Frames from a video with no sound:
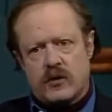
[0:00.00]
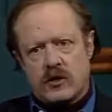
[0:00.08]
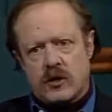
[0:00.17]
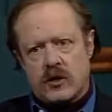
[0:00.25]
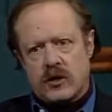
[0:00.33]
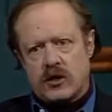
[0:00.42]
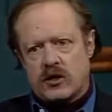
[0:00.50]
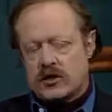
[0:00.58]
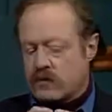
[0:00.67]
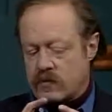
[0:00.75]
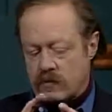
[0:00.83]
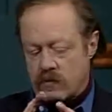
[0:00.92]
It
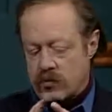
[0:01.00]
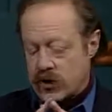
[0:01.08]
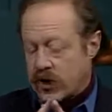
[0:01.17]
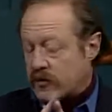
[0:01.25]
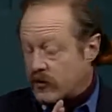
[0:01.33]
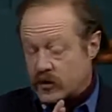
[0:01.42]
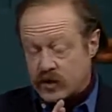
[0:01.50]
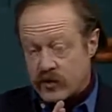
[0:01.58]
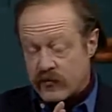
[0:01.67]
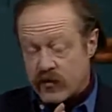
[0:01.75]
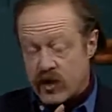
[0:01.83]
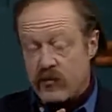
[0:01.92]
is, perhaps first
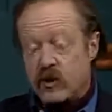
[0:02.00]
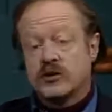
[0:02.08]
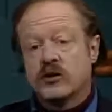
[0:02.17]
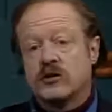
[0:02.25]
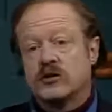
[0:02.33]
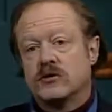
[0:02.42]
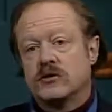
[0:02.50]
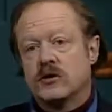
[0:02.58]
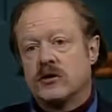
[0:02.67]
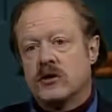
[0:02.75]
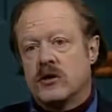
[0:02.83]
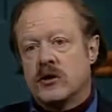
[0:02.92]
and foremost,
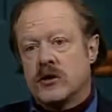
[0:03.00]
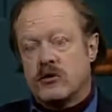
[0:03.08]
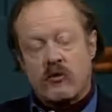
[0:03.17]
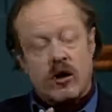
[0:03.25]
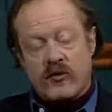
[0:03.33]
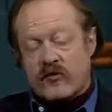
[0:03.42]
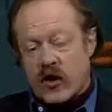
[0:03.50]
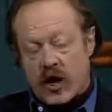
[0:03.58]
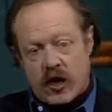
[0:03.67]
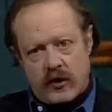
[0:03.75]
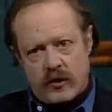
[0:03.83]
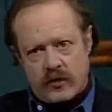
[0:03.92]
the realm of
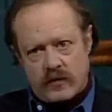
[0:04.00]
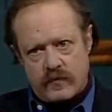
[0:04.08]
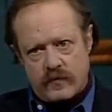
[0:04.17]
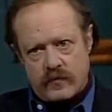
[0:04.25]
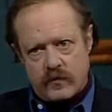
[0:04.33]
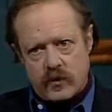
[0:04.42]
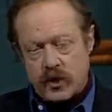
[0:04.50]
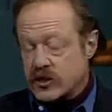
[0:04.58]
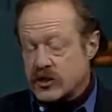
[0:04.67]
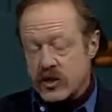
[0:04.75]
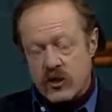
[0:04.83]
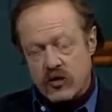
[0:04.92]
God. It
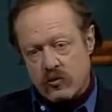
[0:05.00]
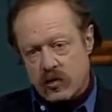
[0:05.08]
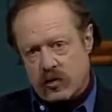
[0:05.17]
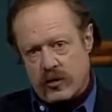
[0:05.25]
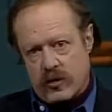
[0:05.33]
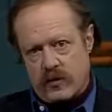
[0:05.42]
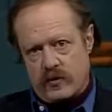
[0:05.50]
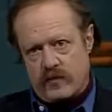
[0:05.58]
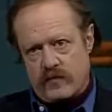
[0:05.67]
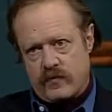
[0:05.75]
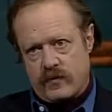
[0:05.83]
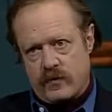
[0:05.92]
is the otherworldly.
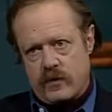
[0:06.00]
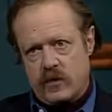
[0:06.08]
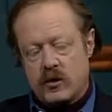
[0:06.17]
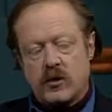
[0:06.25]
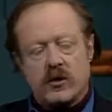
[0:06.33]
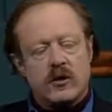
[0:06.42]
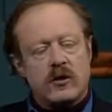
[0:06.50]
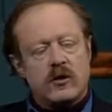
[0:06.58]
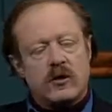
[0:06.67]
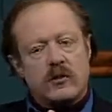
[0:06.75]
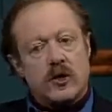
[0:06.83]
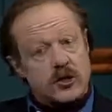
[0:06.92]

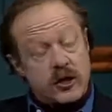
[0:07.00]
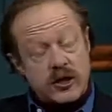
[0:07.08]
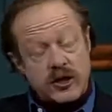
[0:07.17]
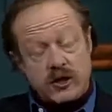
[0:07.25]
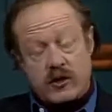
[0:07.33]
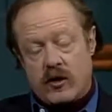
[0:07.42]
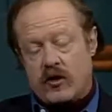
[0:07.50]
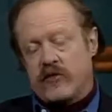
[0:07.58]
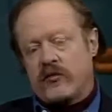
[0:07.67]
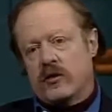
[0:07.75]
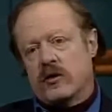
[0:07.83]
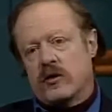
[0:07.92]
It is also,
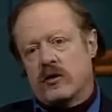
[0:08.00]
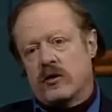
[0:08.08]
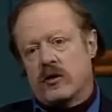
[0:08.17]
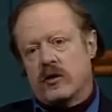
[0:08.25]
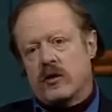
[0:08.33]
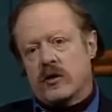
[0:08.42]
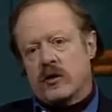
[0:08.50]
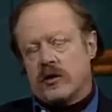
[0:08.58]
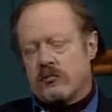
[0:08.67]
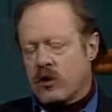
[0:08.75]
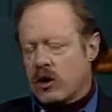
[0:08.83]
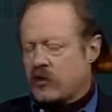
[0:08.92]
however,
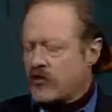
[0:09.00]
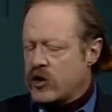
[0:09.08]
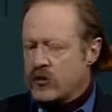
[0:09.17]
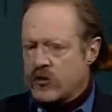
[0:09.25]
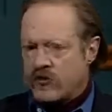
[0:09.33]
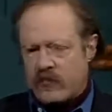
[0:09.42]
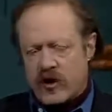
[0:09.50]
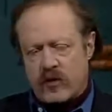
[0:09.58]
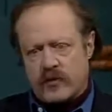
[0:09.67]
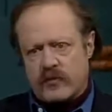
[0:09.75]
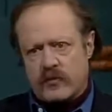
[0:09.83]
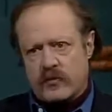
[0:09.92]
the realm of human
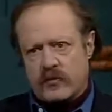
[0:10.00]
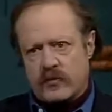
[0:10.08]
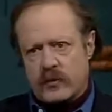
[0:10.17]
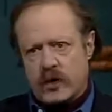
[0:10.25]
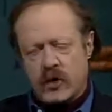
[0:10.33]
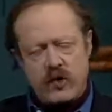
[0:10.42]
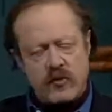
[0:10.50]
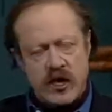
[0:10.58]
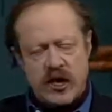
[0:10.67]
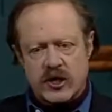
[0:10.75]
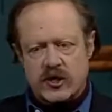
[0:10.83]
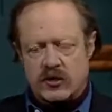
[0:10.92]
freedom and human
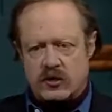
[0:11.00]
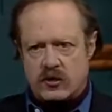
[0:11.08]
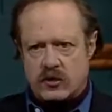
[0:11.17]
action.